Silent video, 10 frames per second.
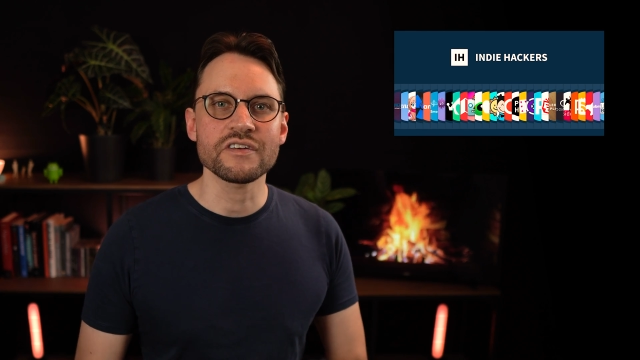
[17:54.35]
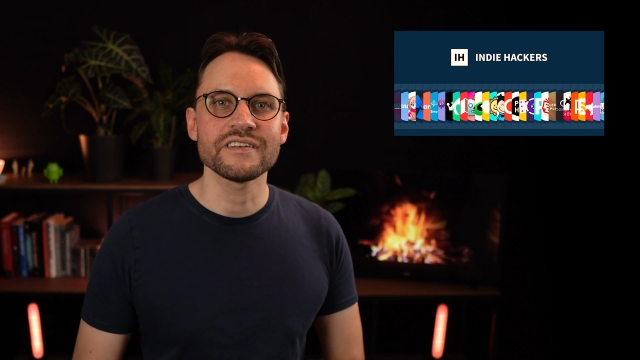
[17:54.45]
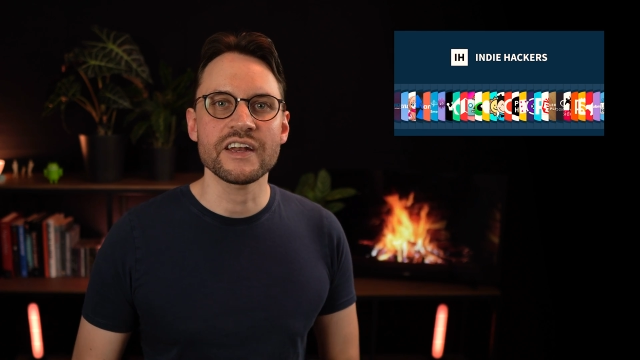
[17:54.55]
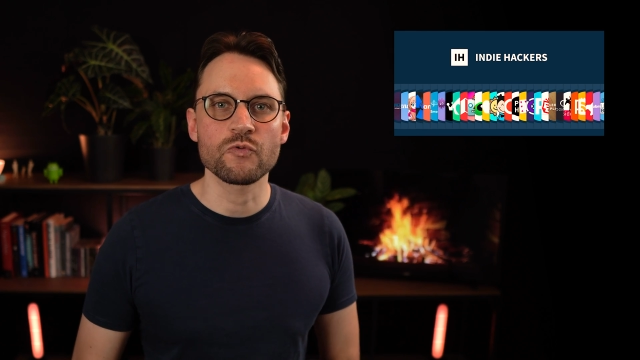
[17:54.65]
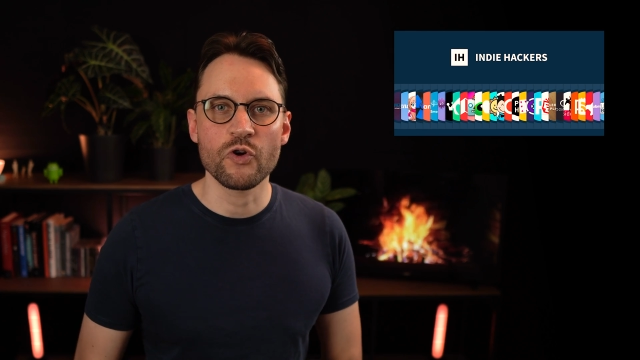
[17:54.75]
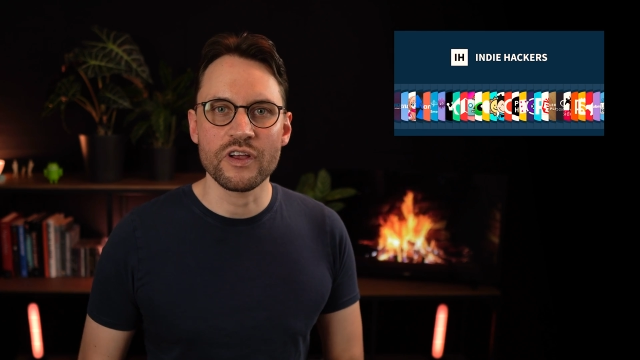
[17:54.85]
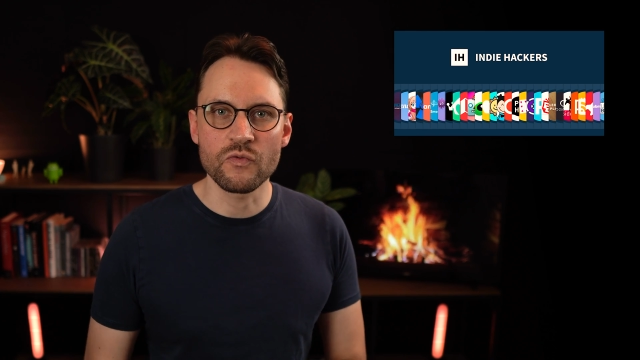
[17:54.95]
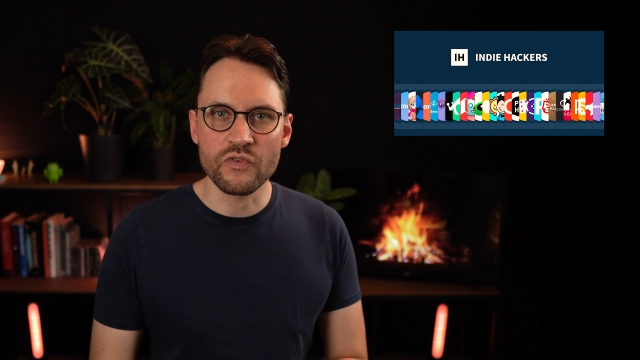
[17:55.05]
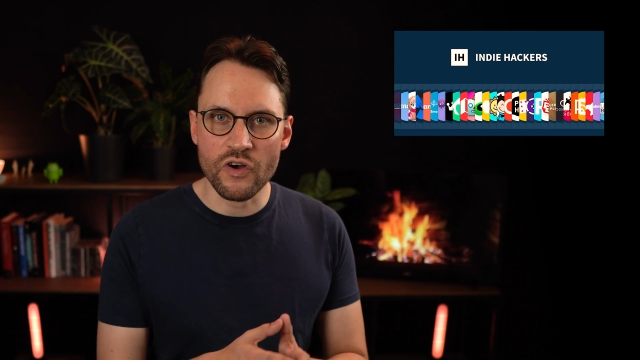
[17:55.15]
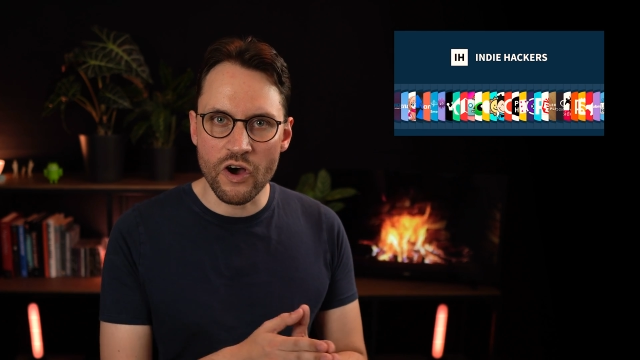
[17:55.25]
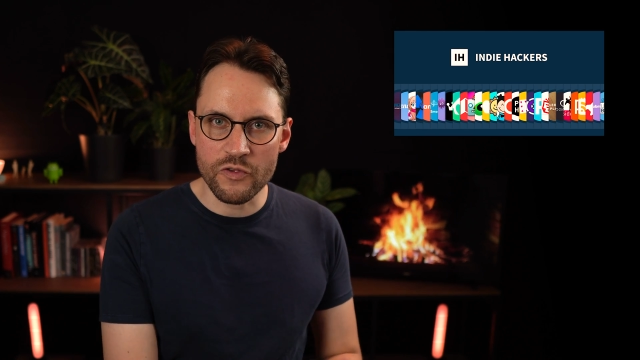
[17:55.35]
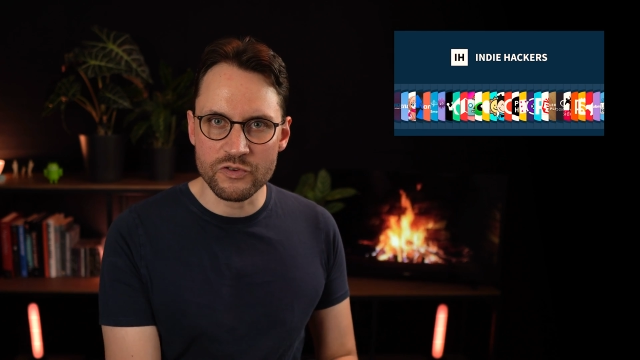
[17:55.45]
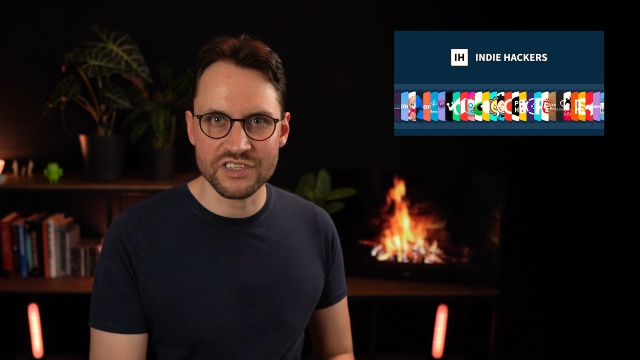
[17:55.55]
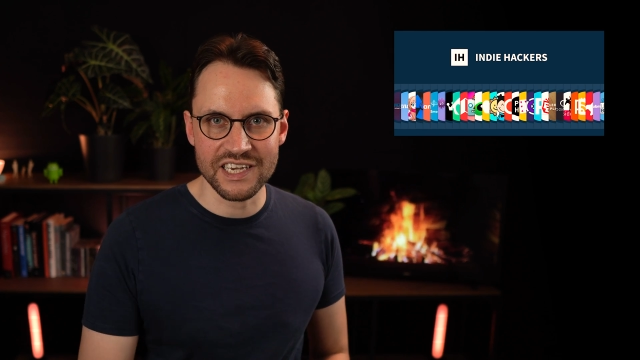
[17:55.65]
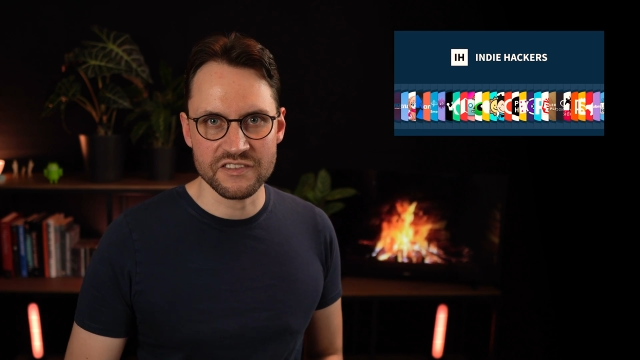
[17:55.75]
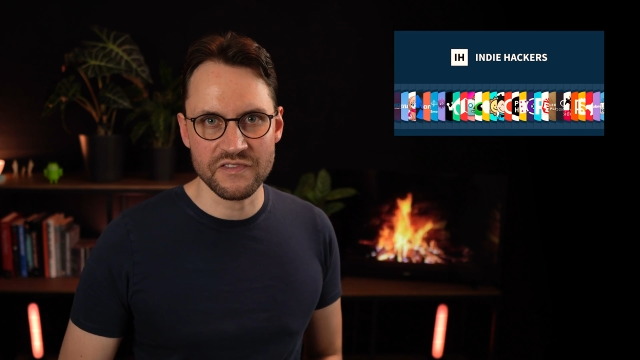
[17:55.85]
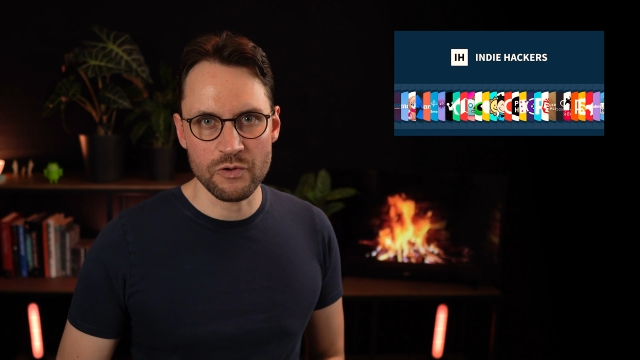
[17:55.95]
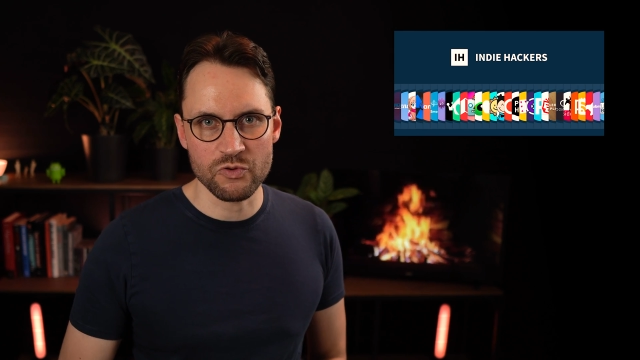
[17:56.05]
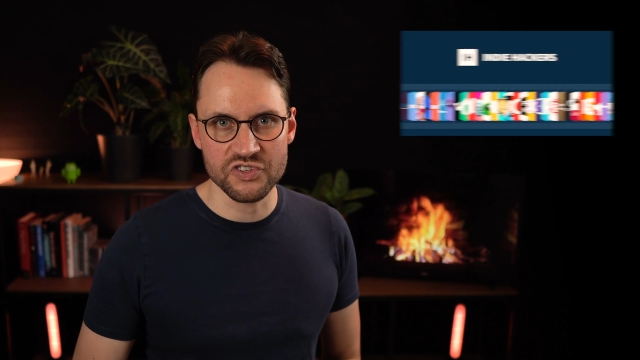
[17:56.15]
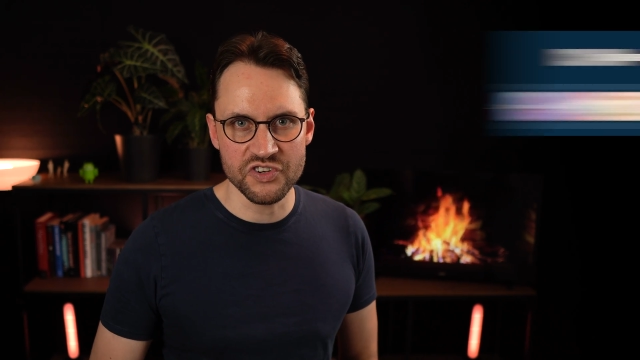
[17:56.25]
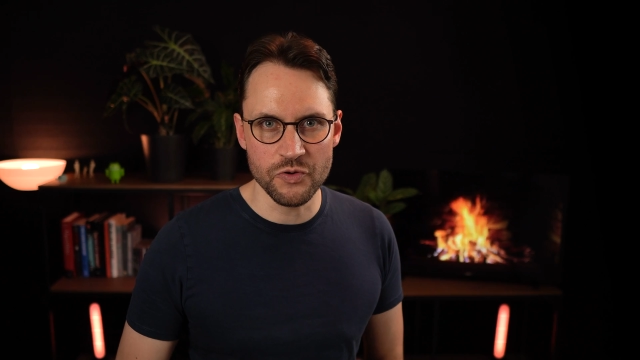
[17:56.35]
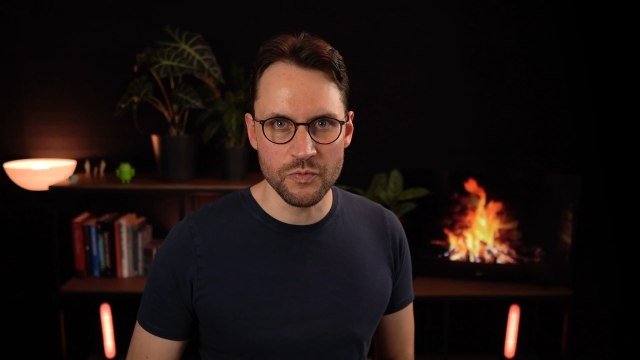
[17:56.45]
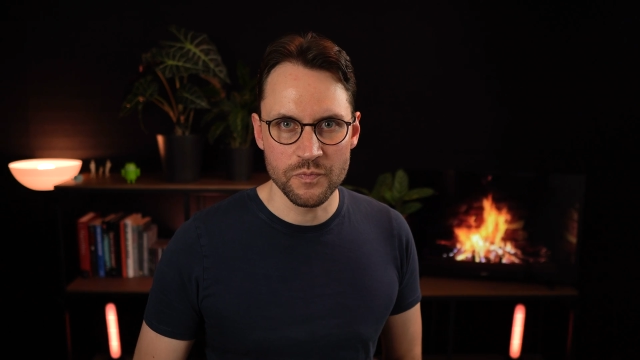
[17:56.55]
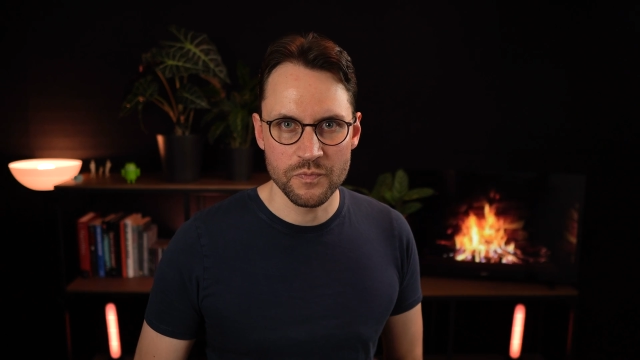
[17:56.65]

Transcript: networking with other SaaS founders here.